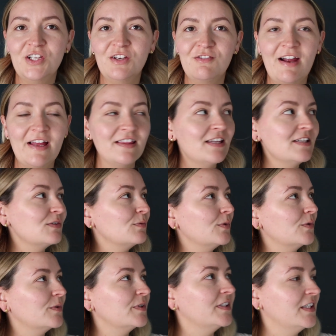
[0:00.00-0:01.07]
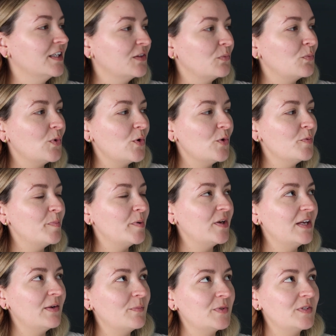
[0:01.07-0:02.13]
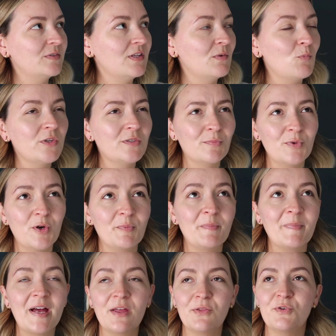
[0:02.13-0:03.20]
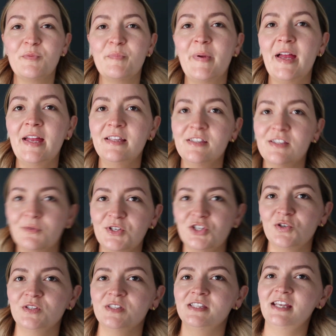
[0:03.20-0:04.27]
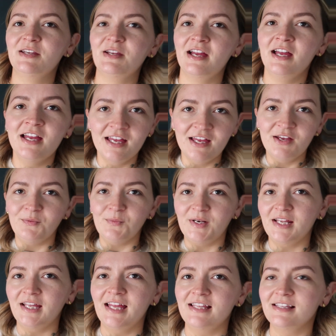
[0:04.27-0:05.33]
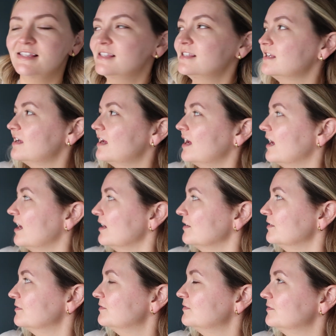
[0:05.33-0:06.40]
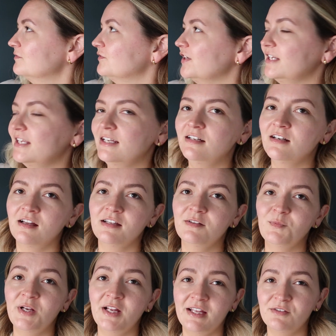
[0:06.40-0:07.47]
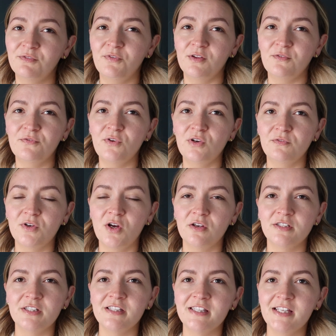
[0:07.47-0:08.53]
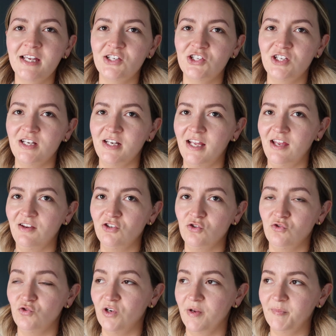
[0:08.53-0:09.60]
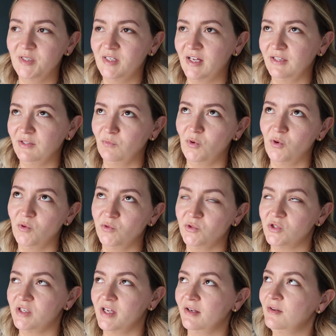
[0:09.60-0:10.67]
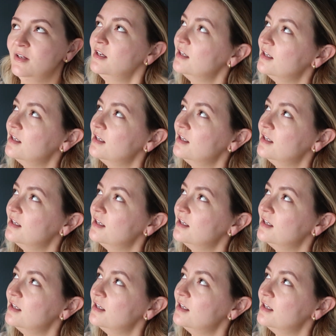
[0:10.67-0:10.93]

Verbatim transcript: to go around this wall and the other wall, but it wasn't proper bathroom paint. So as you can see, when it gets really full of condensation in here, it just drips down the walls. So